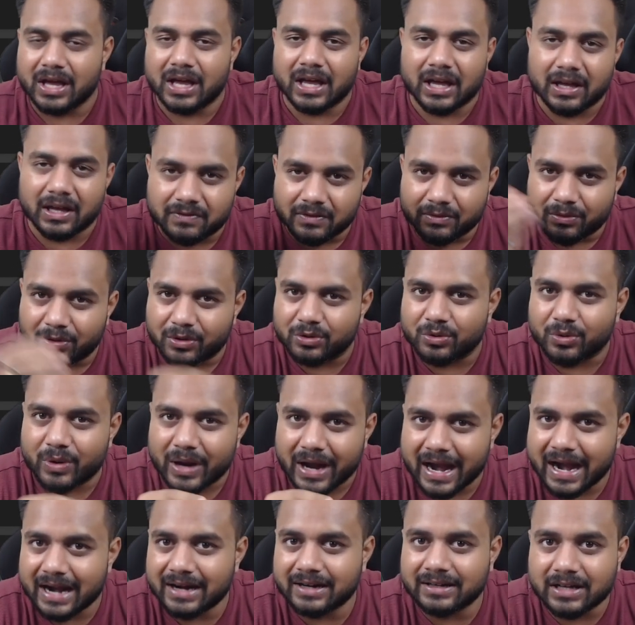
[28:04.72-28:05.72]
if you want to
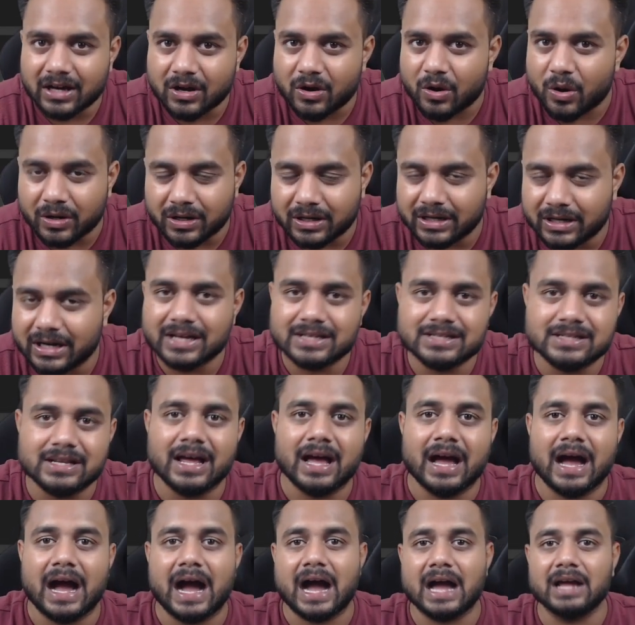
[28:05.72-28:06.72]
add the context,
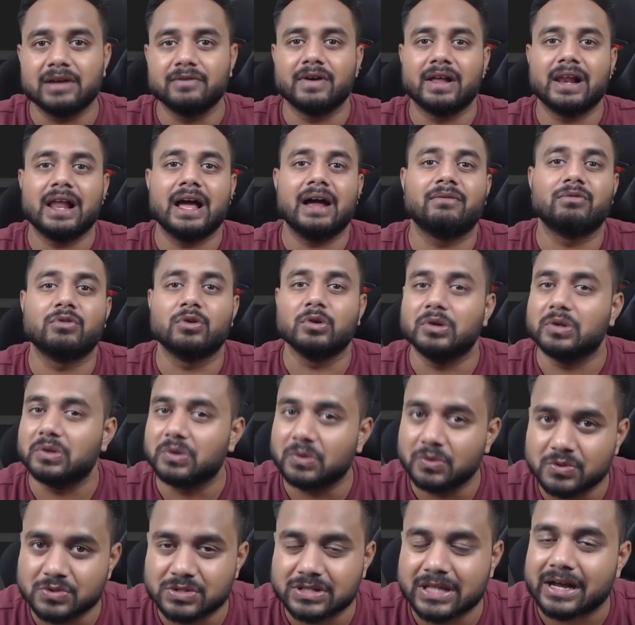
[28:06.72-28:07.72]
I will have to
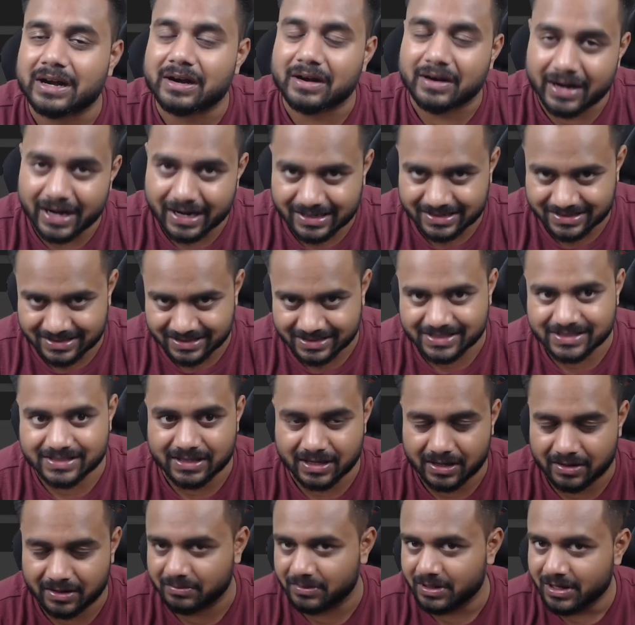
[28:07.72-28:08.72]
use the RAG
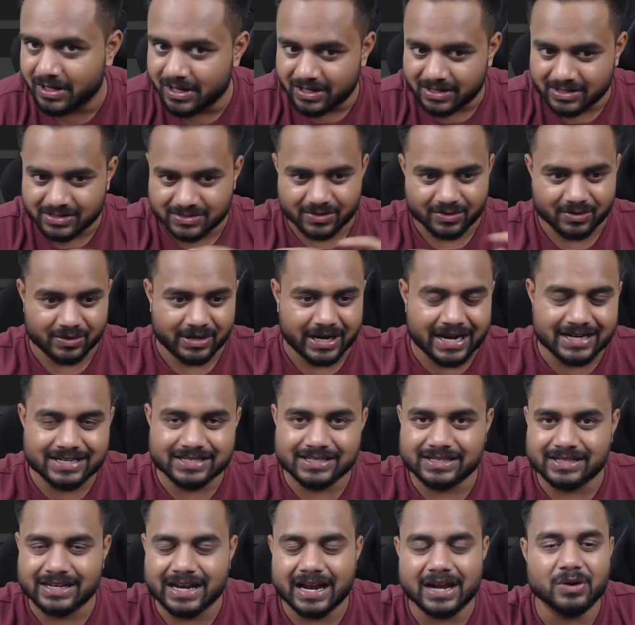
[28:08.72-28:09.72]
system. So let's
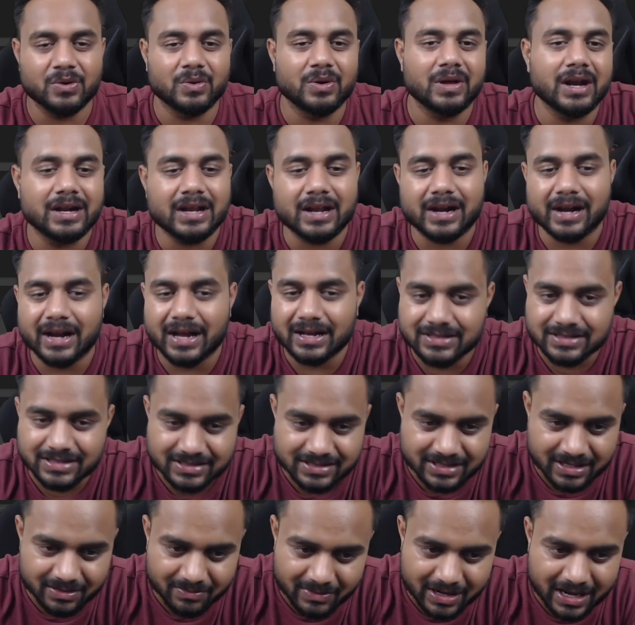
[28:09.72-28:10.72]
try to create a RAG
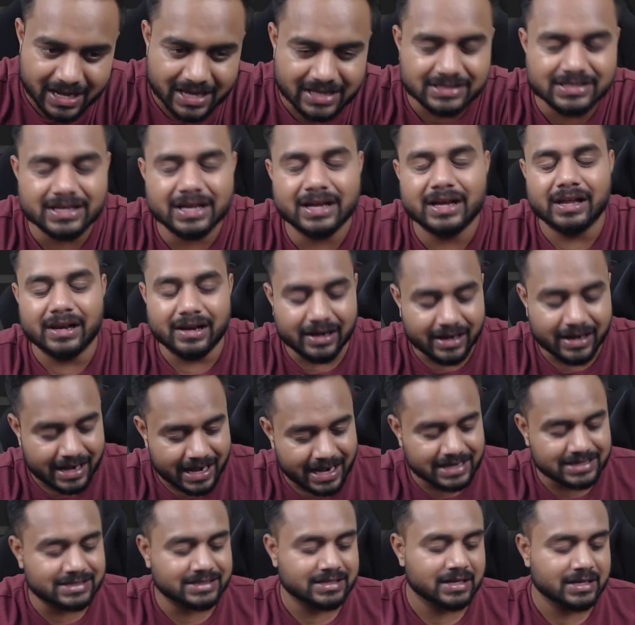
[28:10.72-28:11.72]
system, guys.
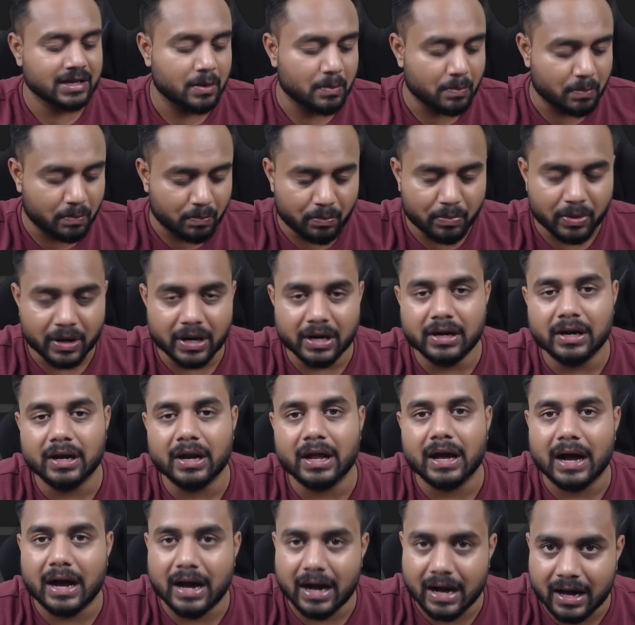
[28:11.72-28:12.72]
Let's build
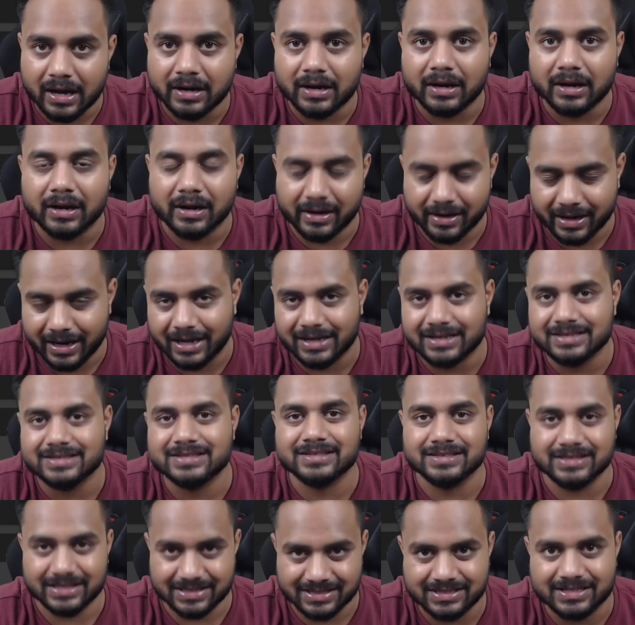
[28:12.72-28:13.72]
our RAG
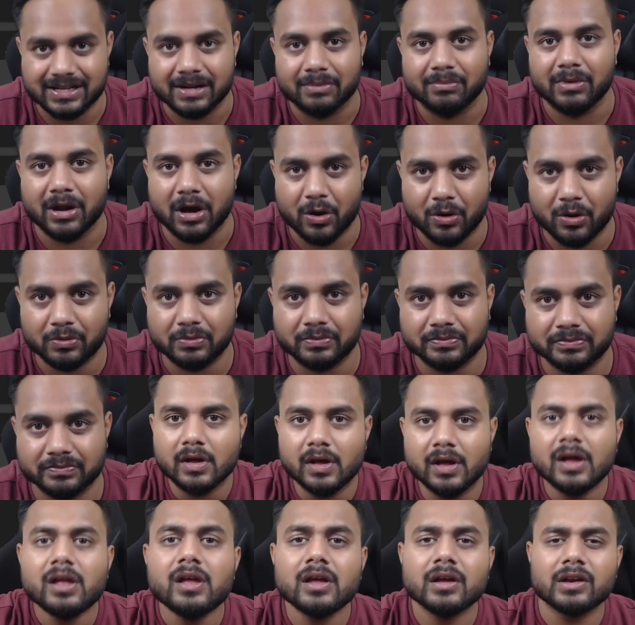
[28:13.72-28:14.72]
system now.
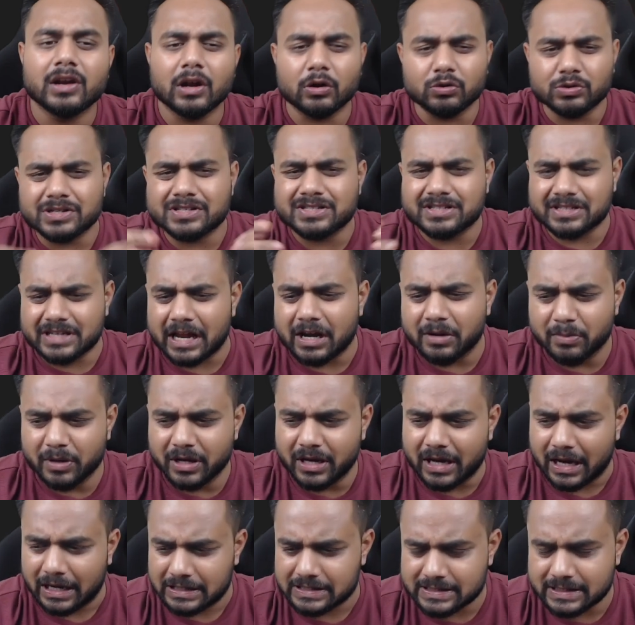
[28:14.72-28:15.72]
Now just tell me,
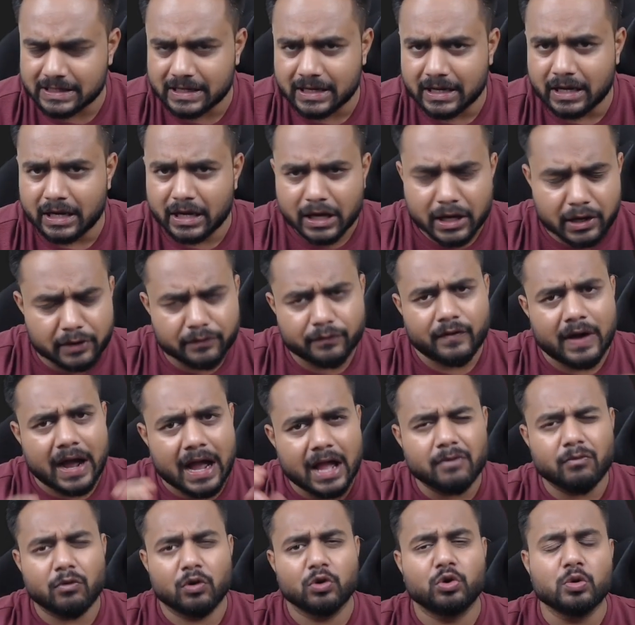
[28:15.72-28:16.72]
guys, if I
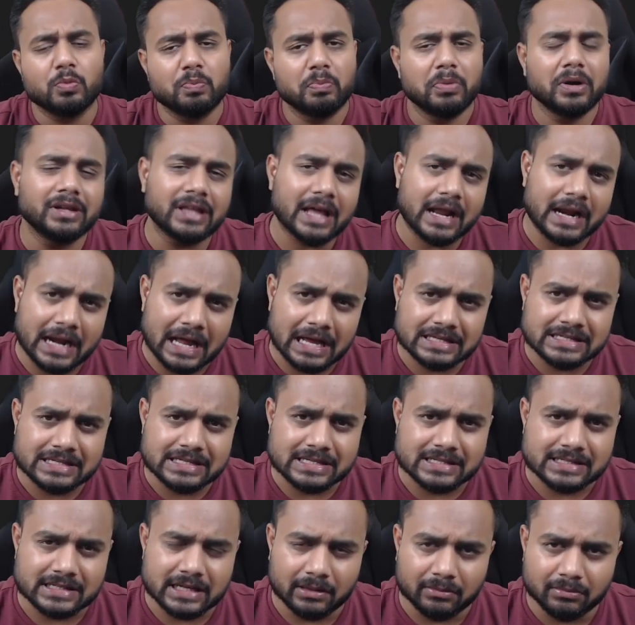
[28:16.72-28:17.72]
want to build a RAG
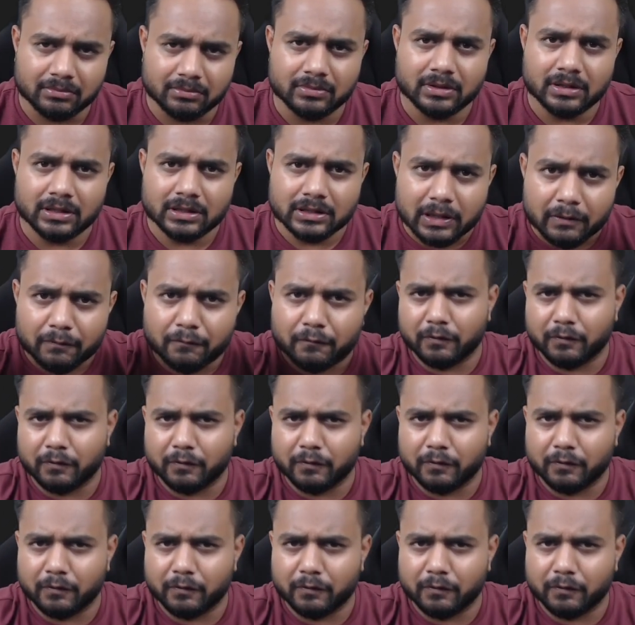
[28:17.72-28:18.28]
system, the